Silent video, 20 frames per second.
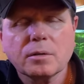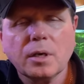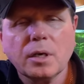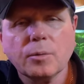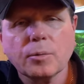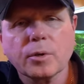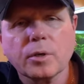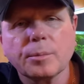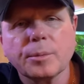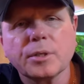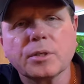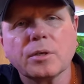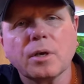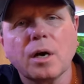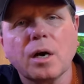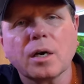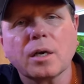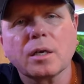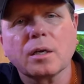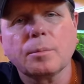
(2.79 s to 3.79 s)
Today we're going to be
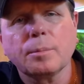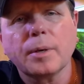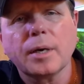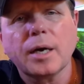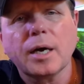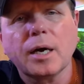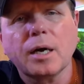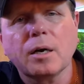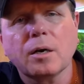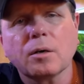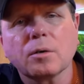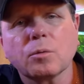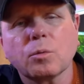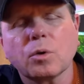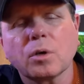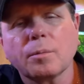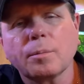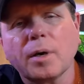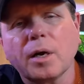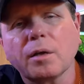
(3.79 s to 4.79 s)
talking about
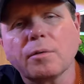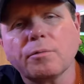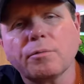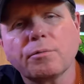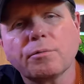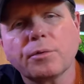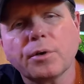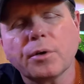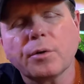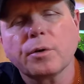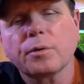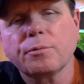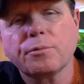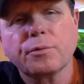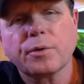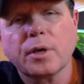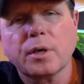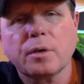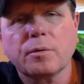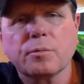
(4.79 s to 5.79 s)
one of my very
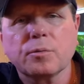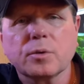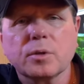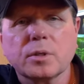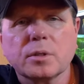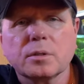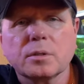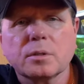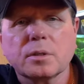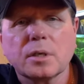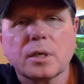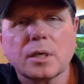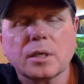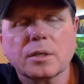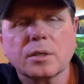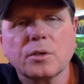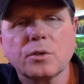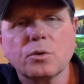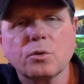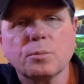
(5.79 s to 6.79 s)
favorite
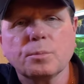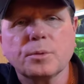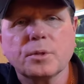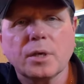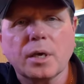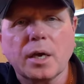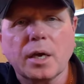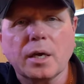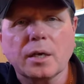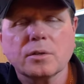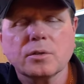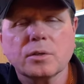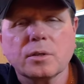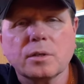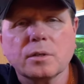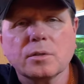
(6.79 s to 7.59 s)
cube tanks,